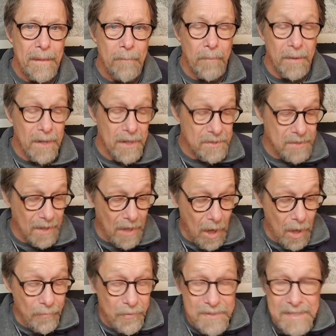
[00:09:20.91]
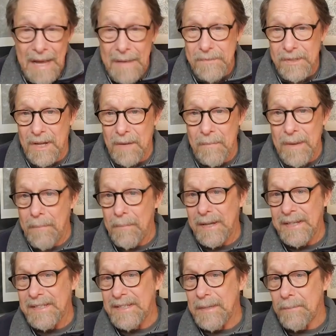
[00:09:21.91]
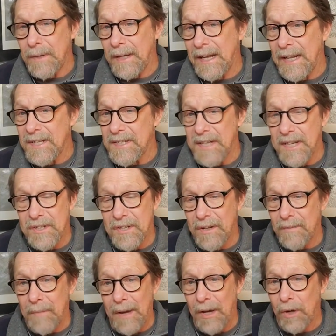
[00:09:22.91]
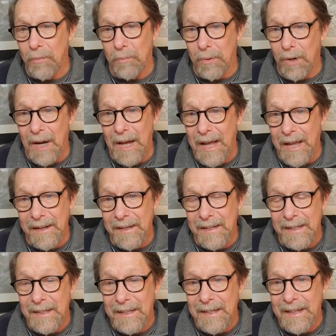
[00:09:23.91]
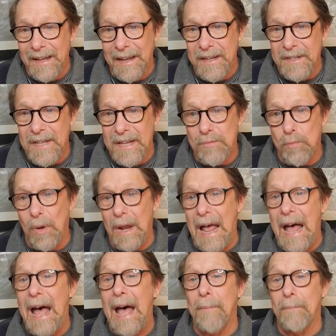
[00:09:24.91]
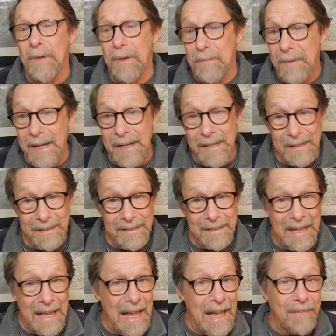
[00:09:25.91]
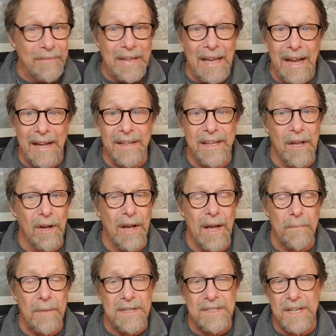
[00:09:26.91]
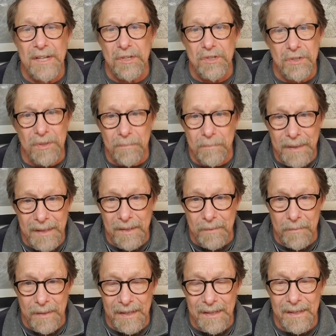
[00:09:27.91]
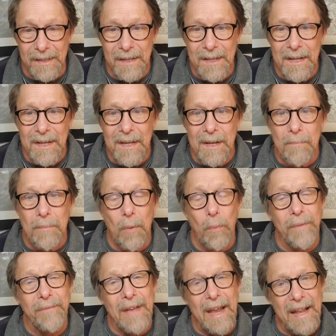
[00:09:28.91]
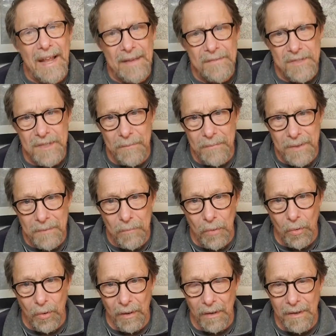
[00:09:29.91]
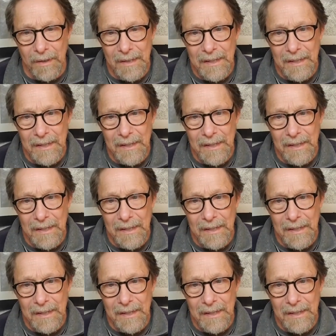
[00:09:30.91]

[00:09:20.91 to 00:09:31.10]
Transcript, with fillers: Because oftentimes a commitment is simply an extension of my own pride. It's, it's well, I'm committed. I've got it. Now, I'm not saying you shouldn't be committed, but we've got to have something more.